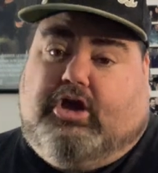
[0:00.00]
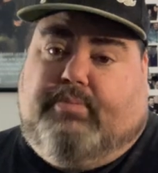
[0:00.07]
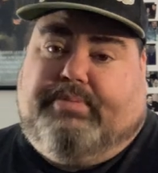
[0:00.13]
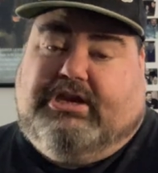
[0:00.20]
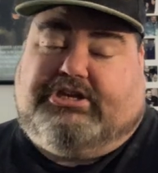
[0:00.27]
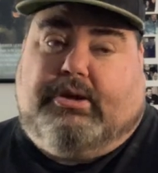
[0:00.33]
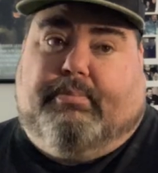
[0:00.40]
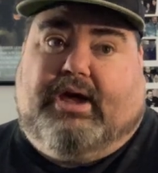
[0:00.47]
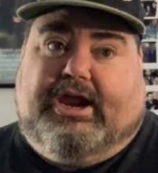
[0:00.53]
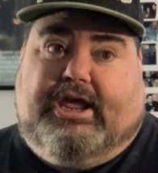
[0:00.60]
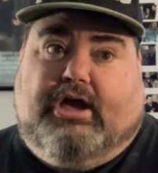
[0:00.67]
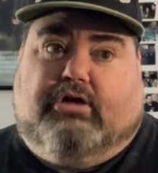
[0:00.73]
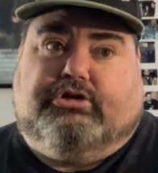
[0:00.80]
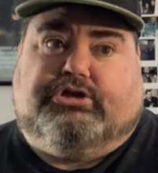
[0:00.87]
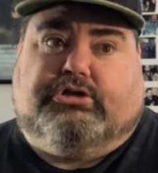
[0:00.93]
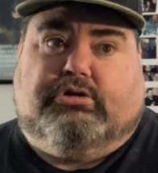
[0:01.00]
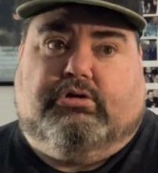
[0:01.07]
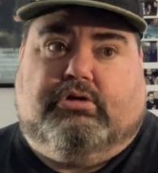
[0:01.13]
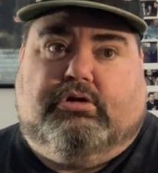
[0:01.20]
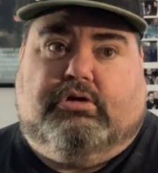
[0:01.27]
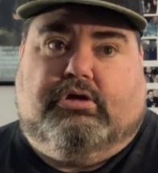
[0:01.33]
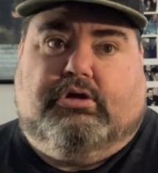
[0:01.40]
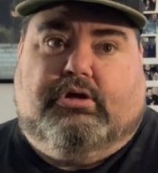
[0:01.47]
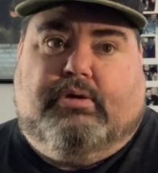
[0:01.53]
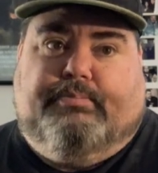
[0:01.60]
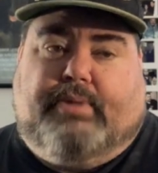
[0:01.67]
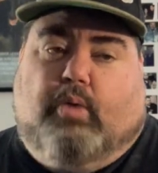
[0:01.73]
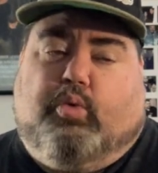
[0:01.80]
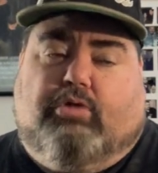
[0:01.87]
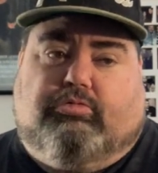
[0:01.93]
be somebody else,
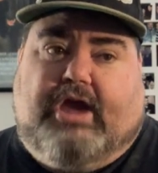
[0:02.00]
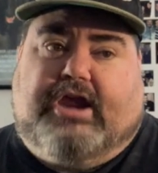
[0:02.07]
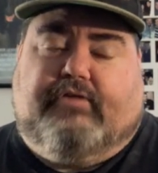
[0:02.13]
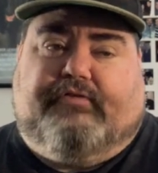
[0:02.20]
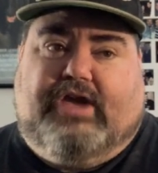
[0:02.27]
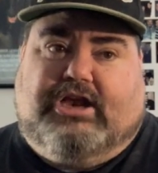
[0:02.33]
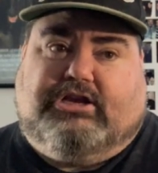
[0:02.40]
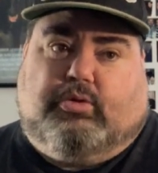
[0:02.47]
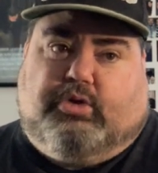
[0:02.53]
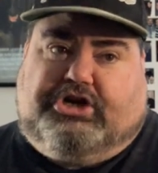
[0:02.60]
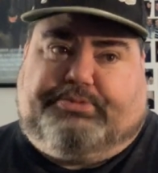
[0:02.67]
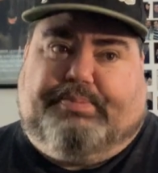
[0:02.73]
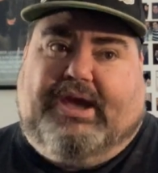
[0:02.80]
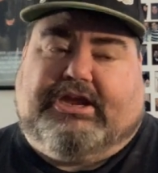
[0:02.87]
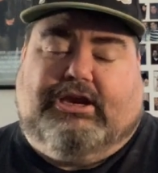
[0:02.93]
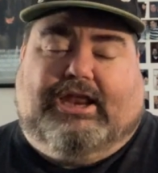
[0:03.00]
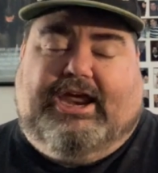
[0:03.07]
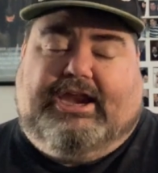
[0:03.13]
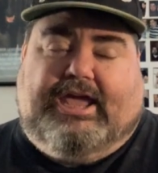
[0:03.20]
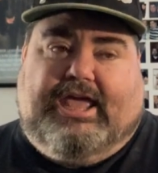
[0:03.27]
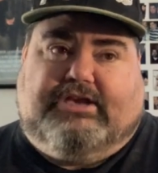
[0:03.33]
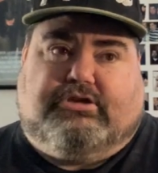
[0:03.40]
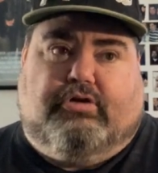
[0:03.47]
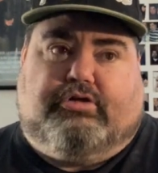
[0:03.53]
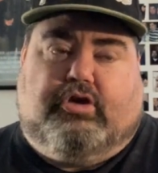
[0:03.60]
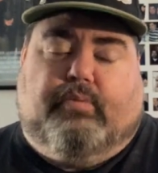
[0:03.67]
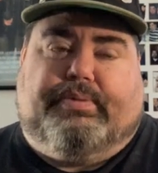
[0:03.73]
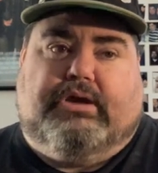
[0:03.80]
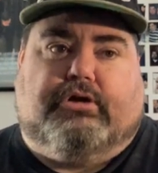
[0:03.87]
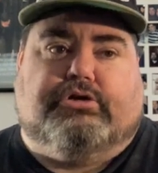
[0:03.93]
but we're Raider fans, so we're speculating
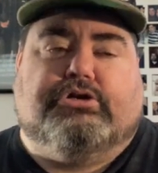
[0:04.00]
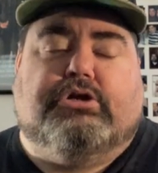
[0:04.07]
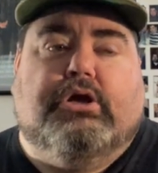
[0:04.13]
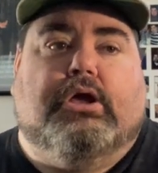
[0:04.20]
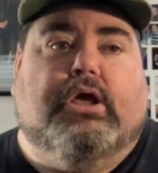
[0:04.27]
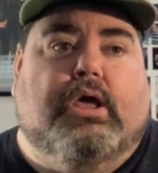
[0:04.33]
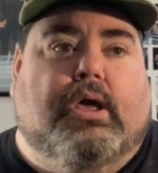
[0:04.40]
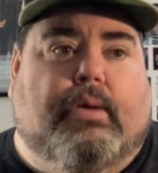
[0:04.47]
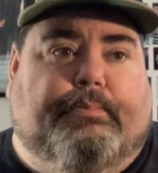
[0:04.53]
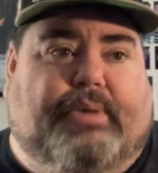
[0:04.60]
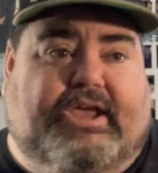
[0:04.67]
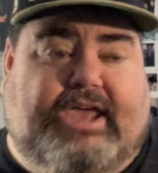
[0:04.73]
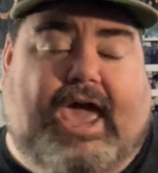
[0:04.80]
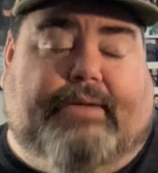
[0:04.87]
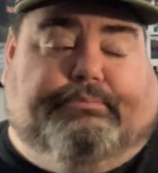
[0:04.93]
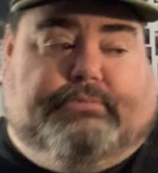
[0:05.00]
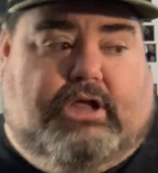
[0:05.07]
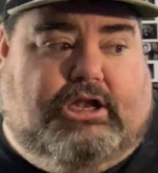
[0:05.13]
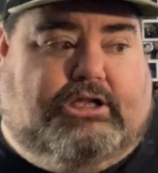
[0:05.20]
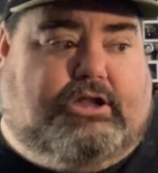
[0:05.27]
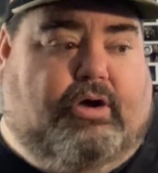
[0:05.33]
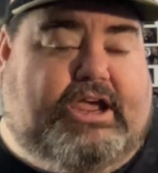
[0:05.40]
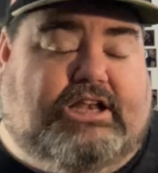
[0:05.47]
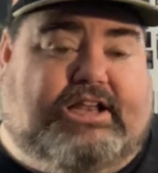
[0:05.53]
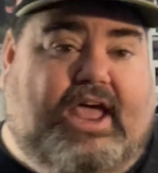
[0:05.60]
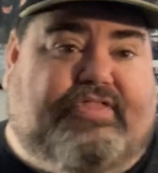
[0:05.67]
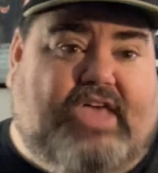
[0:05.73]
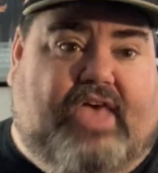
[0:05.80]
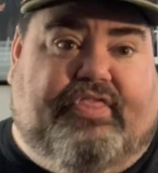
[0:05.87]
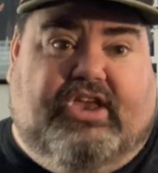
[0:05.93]
Antonio Pierce. But yeah, So he
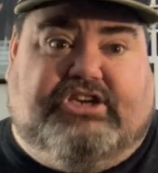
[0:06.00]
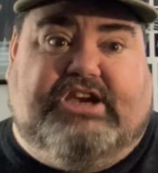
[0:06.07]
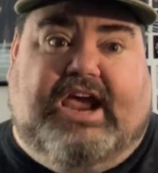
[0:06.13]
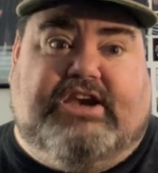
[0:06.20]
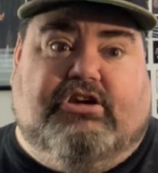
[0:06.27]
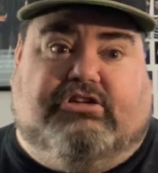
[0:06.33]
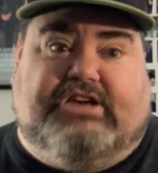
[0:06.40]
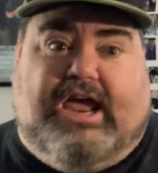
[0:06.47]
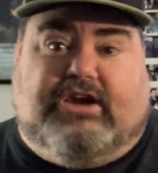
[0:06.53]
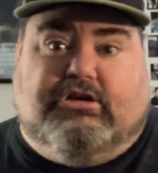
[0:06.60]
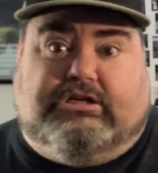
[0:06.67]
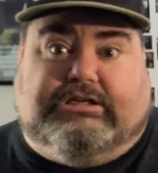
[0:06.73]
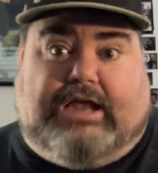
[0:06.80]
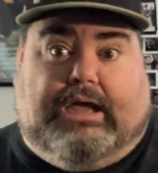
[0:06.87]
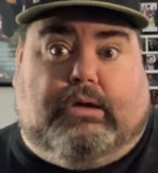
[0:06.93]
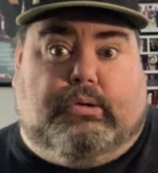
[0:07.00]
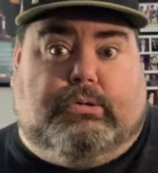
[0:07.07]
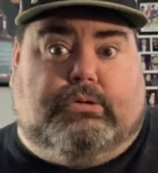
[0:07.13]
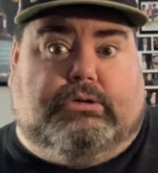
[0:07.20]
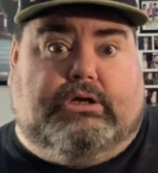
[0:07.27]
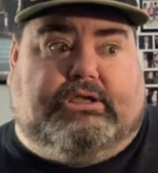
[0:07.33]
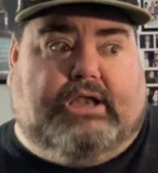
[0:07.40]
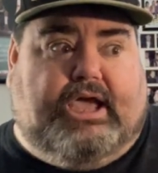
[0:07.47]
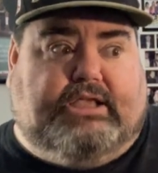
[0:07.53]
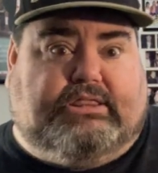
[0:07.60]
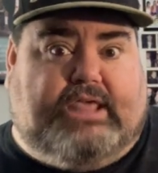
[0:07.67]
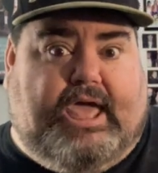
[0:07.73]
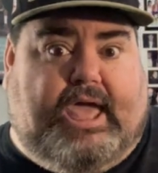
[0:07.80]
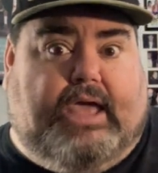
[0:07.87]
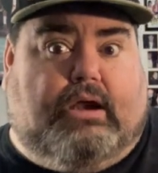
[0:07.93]
said that, and then Daniel Janners is like, oh, it's like
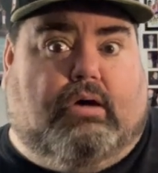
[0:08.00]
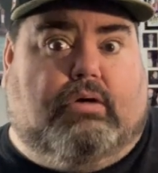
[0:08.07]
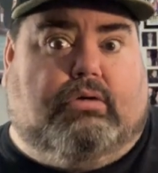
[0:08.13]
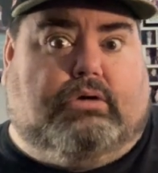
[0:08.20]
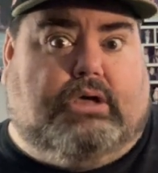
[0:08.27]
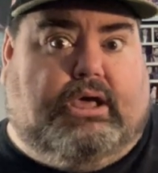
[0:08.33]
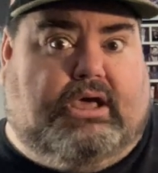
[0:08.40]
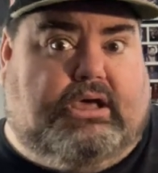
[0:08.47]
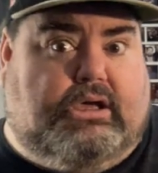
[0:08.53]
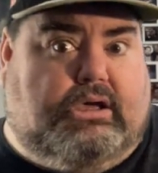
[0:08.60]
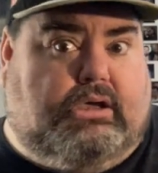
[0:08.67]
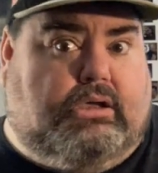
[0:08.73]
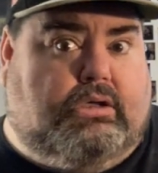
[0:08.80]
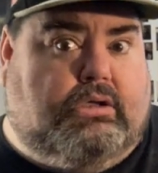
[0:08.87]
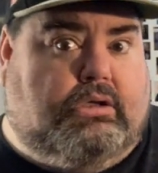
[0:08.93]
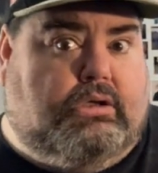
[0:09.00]
that. Okay.